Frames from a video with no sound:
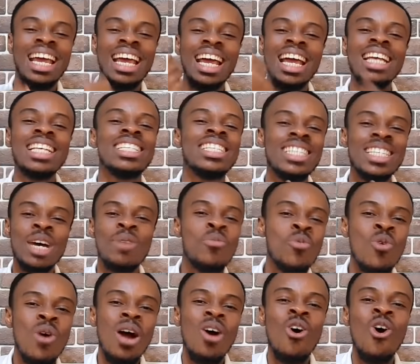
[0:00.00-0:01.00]
And
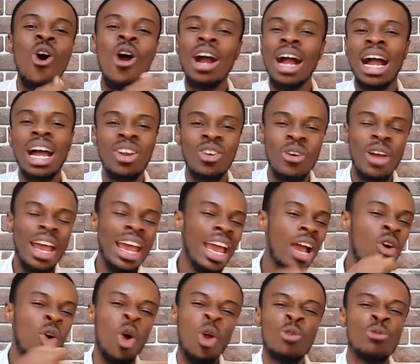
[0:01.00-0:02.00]
some wa all cano
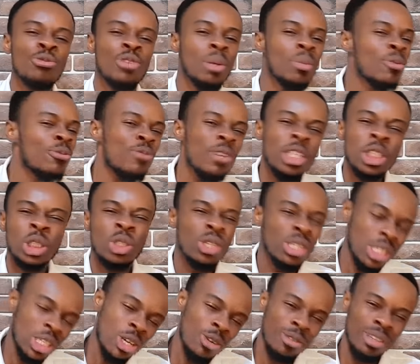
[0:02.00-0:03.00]
air confirm fix
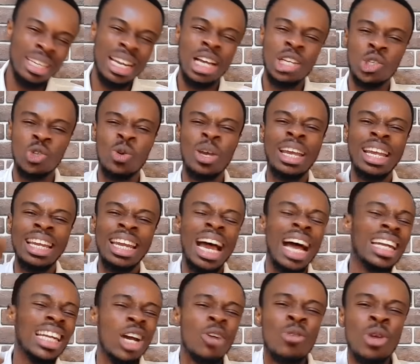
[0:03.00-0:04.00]
yourself. Now so in
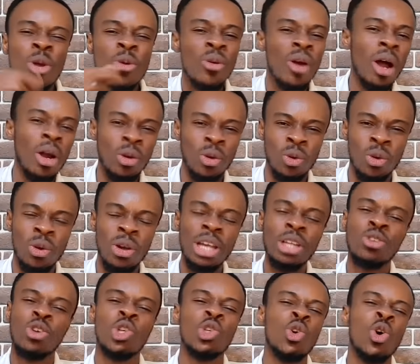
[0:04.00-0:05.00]
other way round no
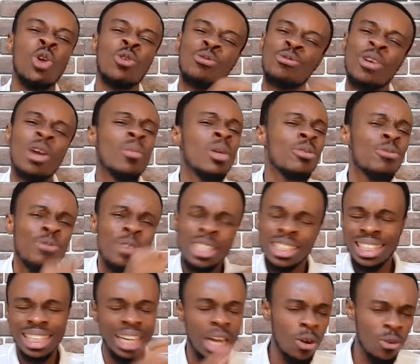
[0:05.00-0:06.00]
it was confirming
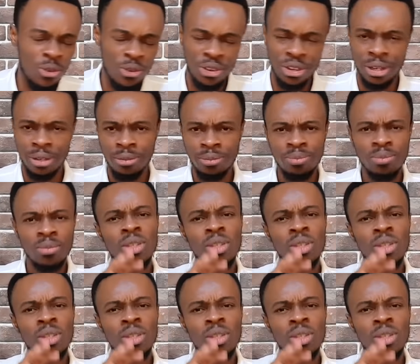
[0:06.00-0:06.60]
fix the country.